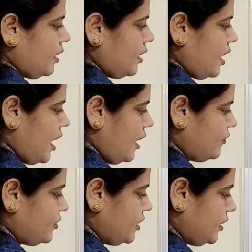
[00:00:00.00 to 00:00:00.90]

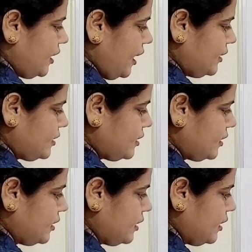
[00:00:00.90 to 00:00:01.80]
After that,
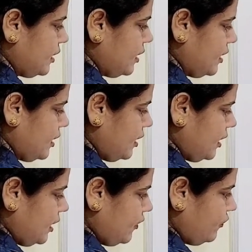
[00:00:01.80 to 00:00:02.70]

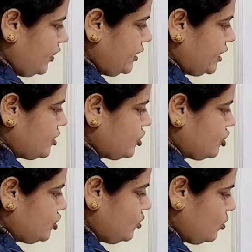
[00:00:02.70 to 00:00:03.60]
if it is
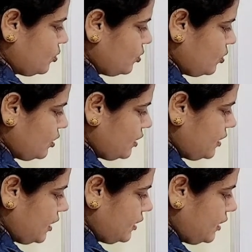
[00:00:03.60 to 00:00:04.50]
true,
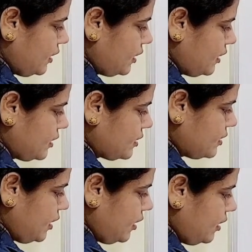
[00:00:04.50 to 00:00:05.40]
then here is
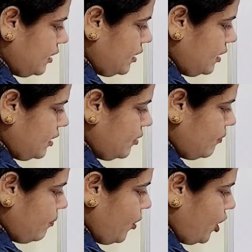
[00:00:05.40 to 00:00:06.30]
the
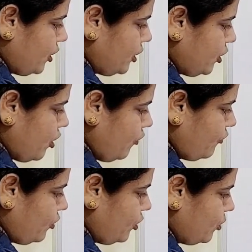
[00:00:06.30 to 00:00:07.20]
body of
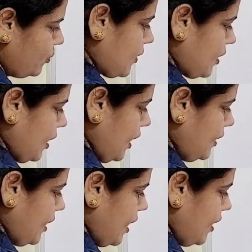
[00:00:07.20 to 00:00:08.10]
loop,
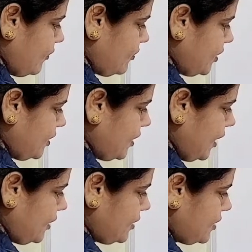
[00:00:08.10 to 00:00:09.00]
and after
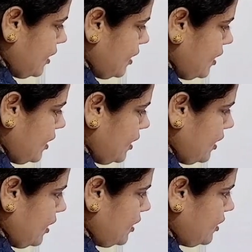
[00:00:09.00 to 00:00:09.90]
that
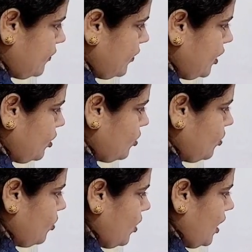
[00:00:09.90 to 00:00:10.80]
it will
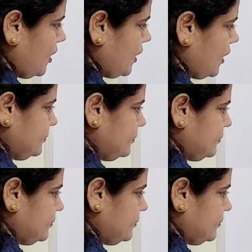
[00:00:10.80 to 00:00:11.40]
go again.